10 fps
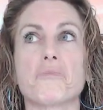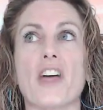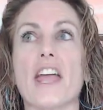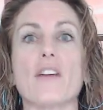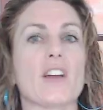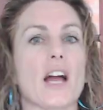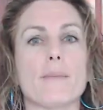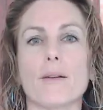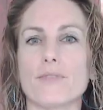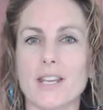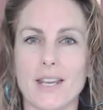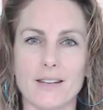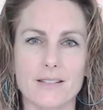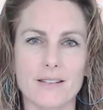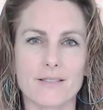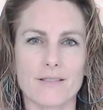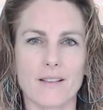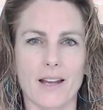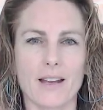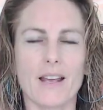they haven't come up for years,
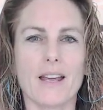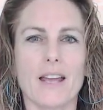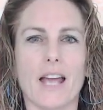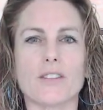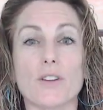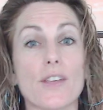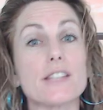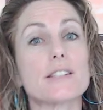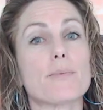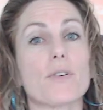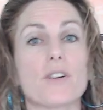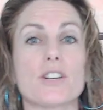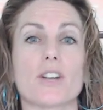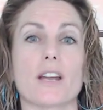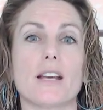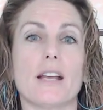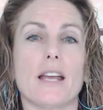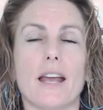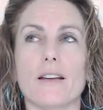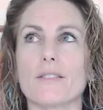right? And so that's the progression.
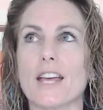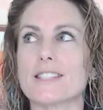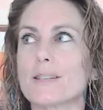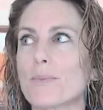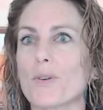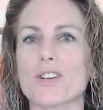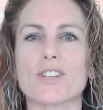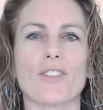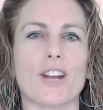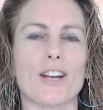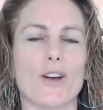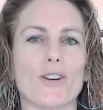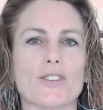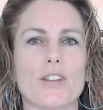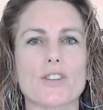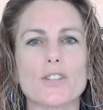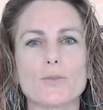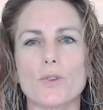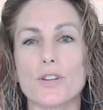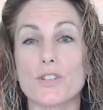That's the progression that I notice. And this is
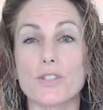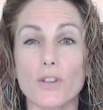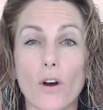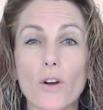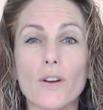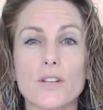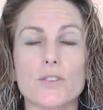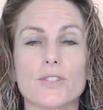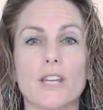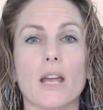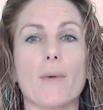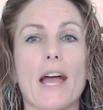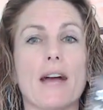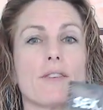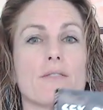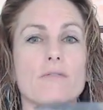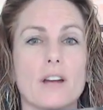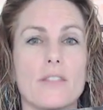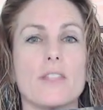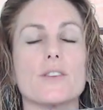what is so interesting about having
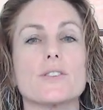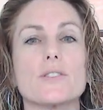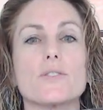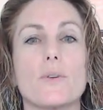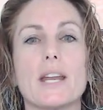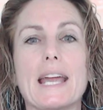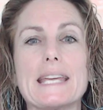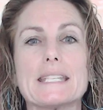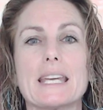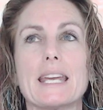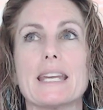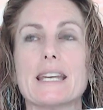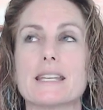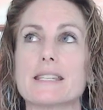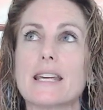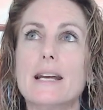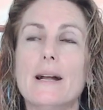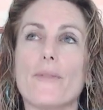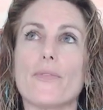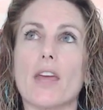written this in 2018 is
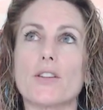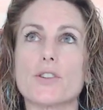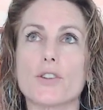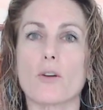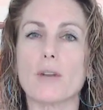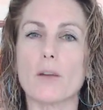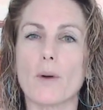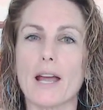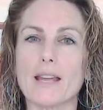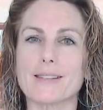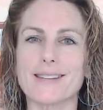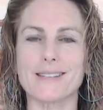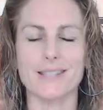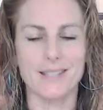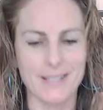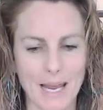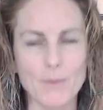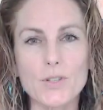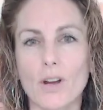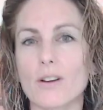in so many ways it's a
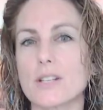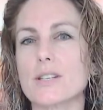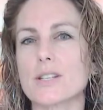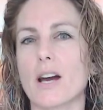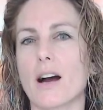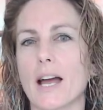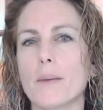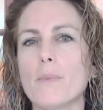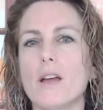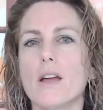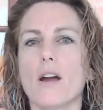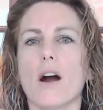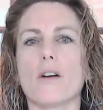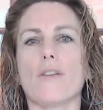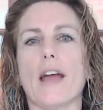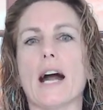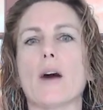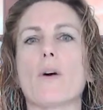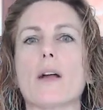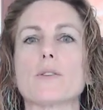snapshot in time of
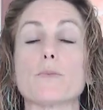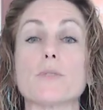how I was